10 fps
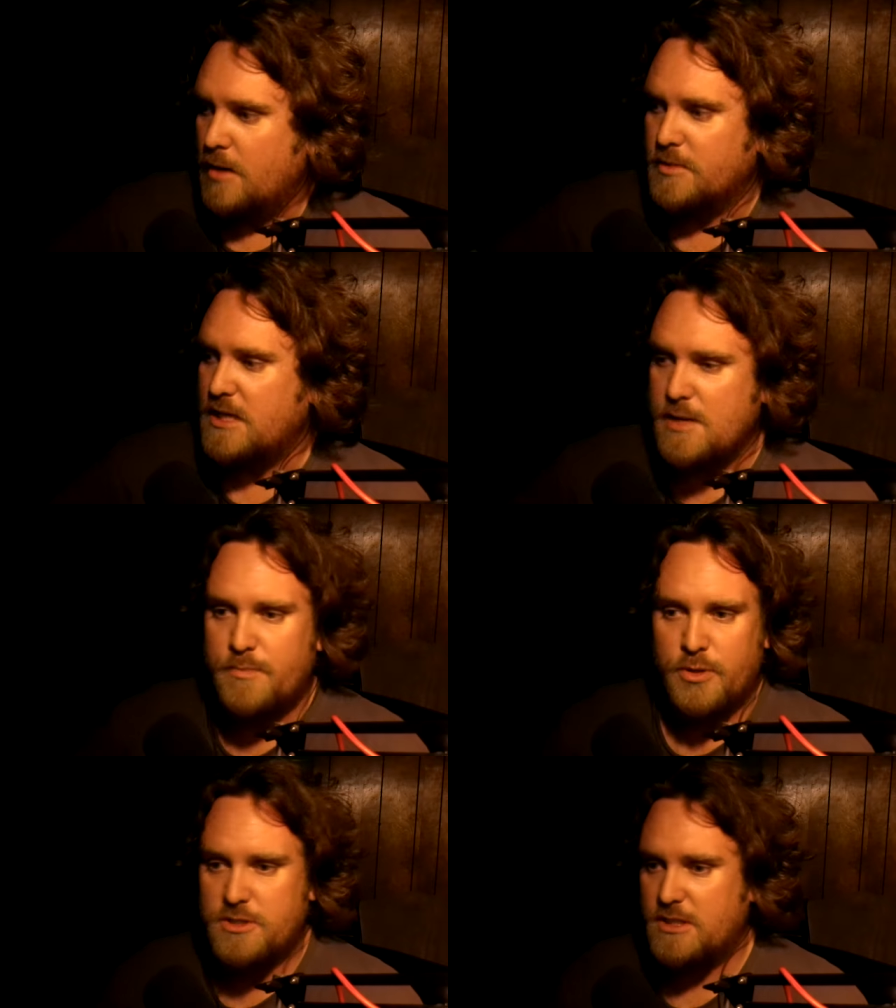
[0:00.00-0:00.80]
I'm going to keep
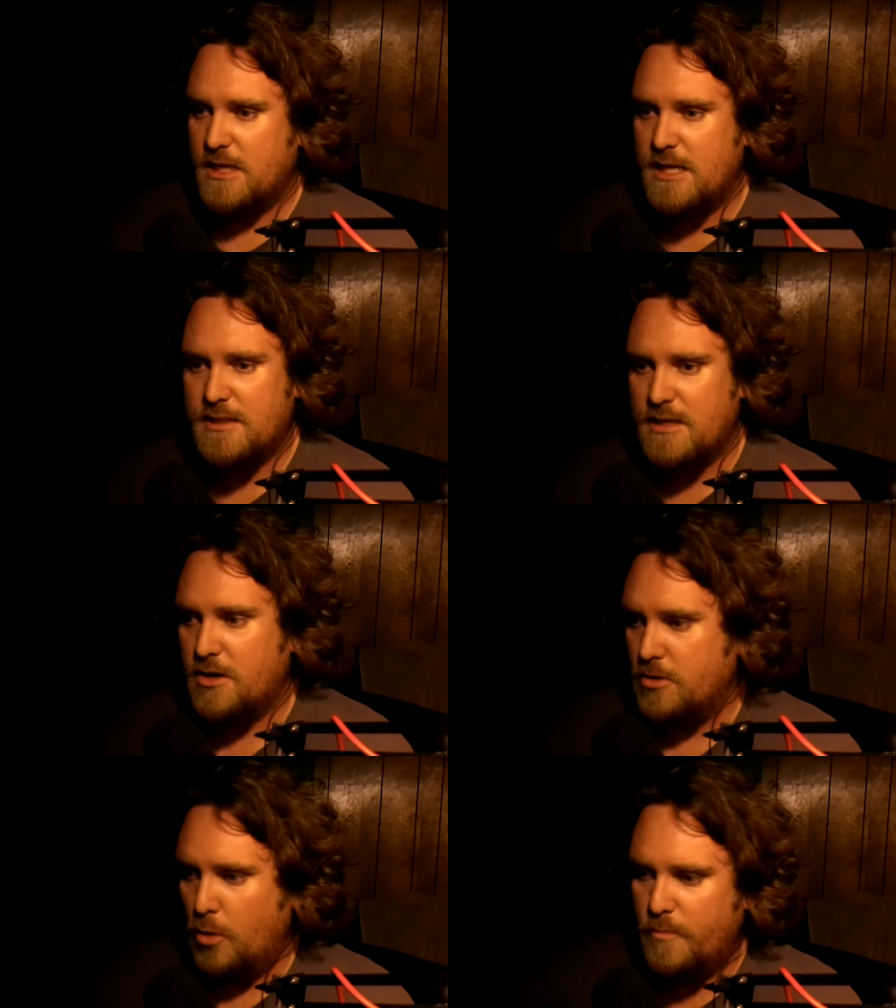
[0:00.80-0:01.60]
pushing to get
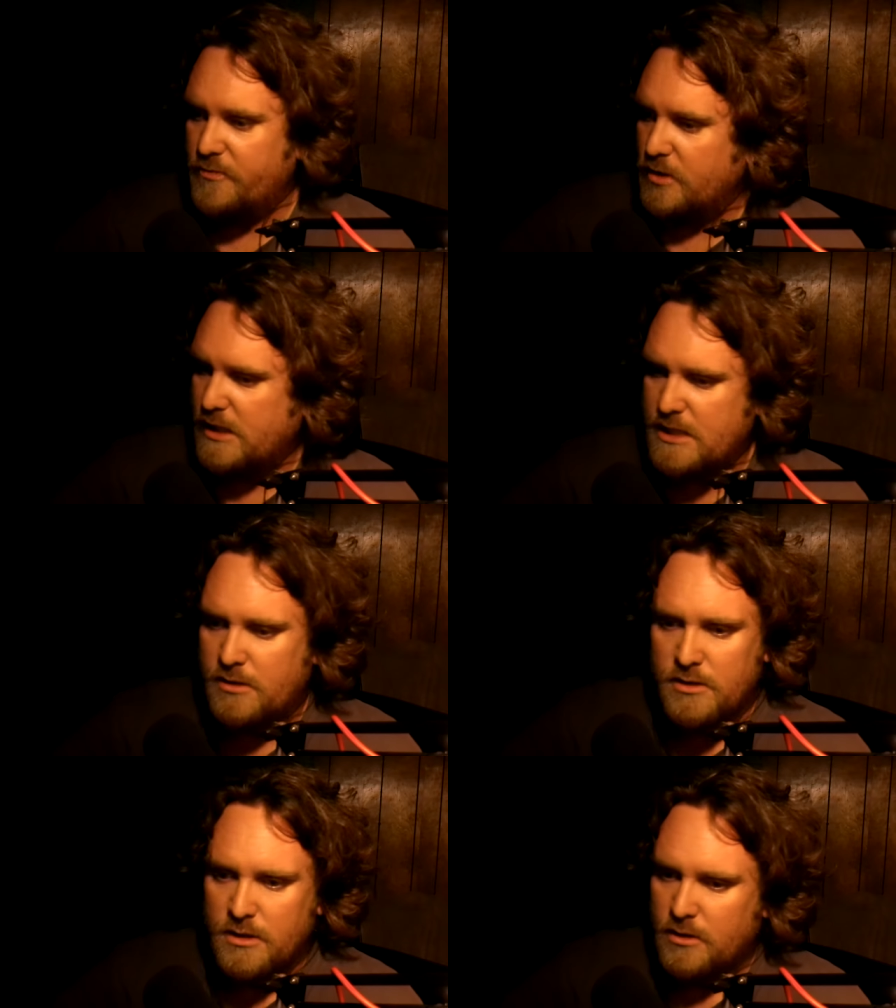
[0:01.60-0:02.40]
there. Hopefully
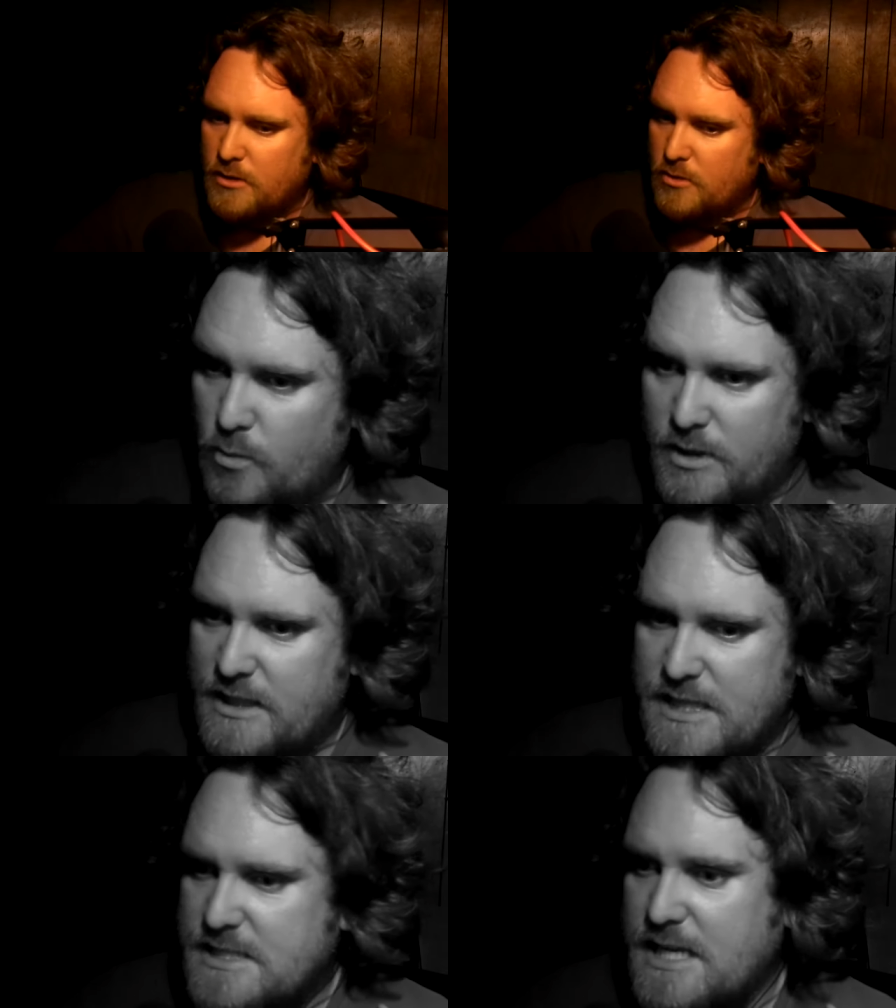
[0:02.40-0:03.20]
one
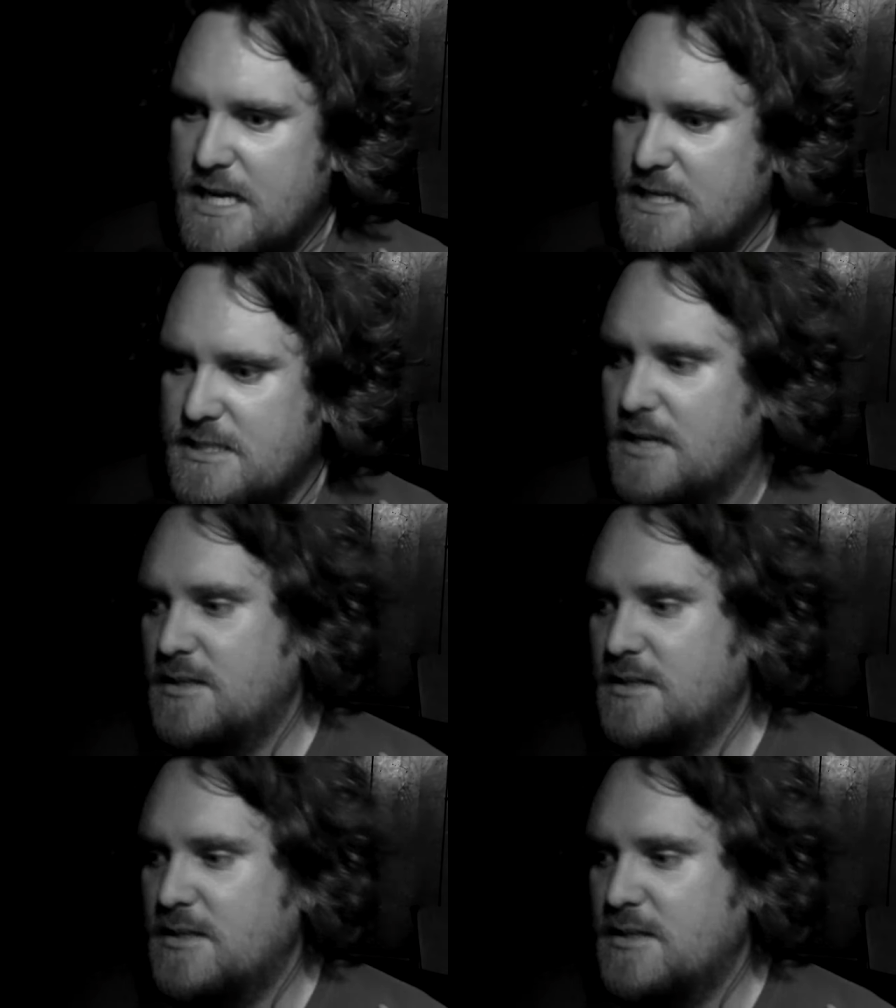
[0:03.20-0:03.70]
of these days.